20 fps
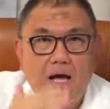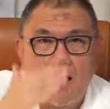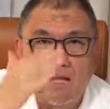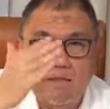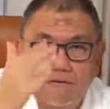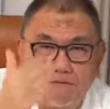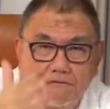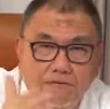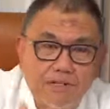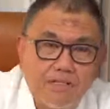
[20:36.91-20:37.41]

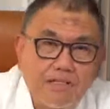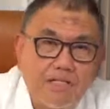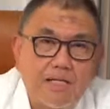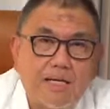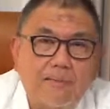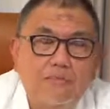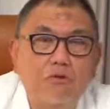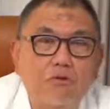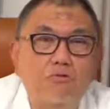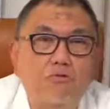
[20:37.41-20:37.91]
The first thing
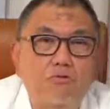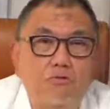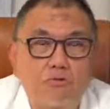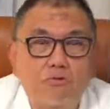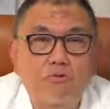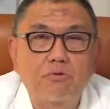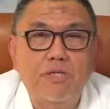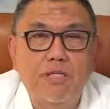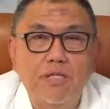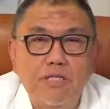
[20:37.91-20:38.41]
I'm going to
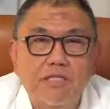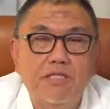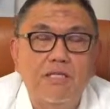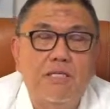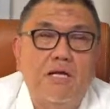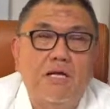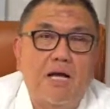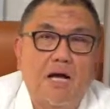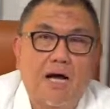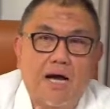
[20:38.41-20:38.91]
do is
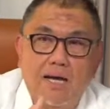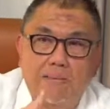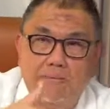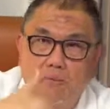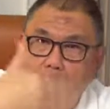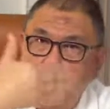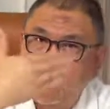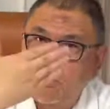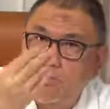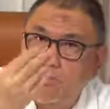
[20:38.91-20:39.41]
I'm
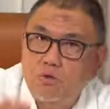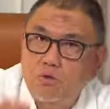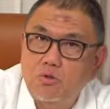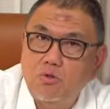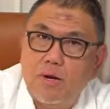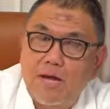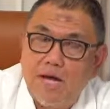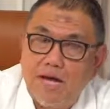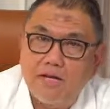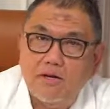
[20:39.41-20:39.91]
going
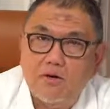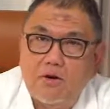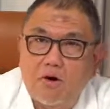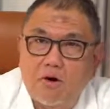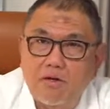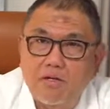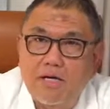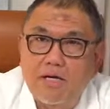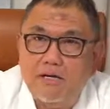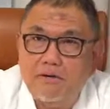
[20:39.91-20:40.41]
to add
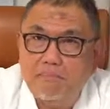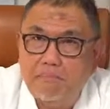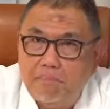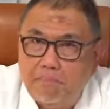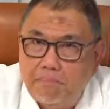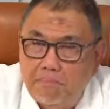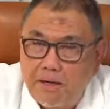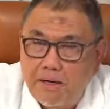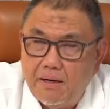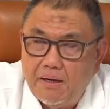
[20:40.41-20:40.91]
on
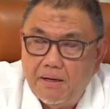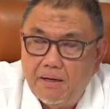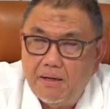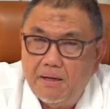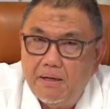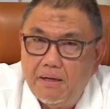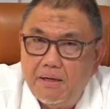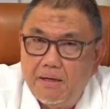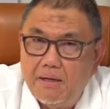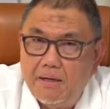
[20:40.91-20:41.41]

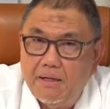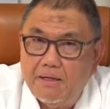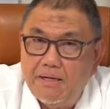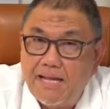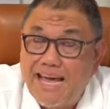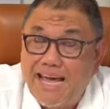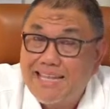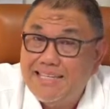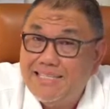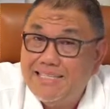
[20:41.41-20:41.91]
an
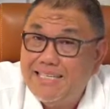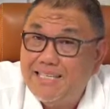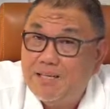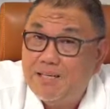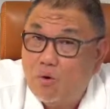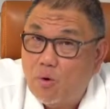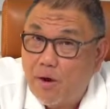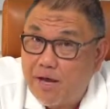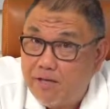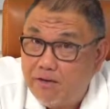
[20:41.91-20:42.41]

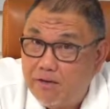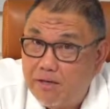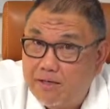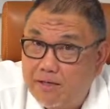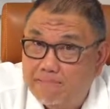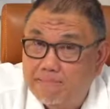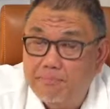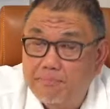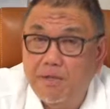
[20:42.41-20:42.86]
anticoagulant,